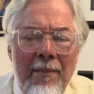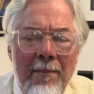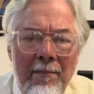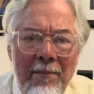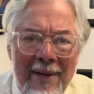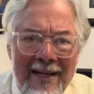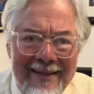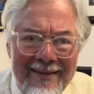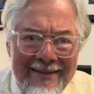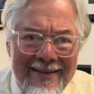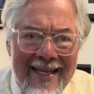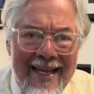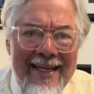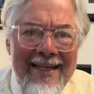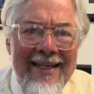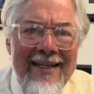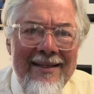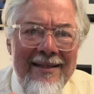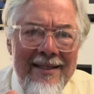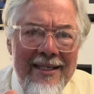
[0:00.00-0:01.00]

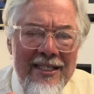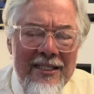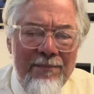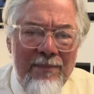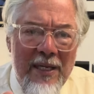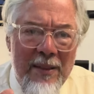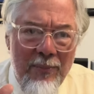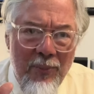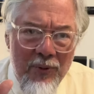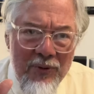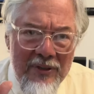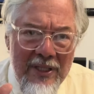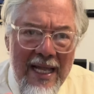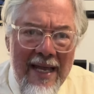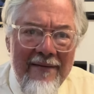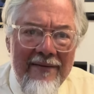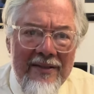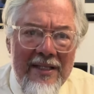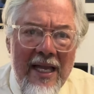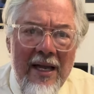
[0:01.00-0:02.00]
maintaining these people's
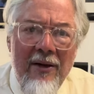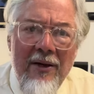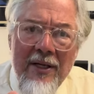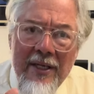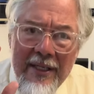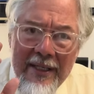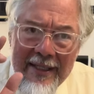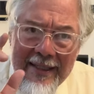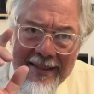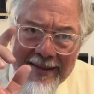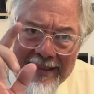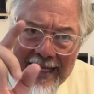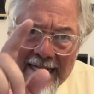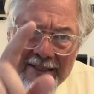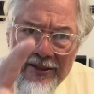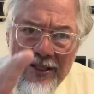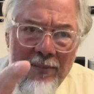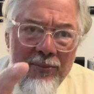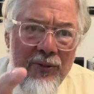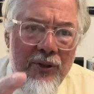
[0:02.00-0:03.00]
lifestyle,
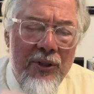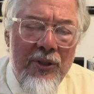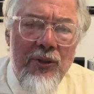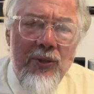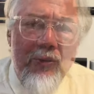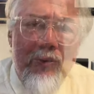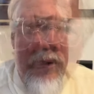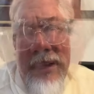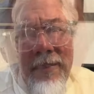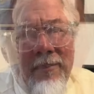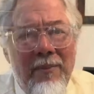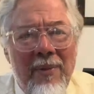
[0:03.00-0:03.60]
that's up to you.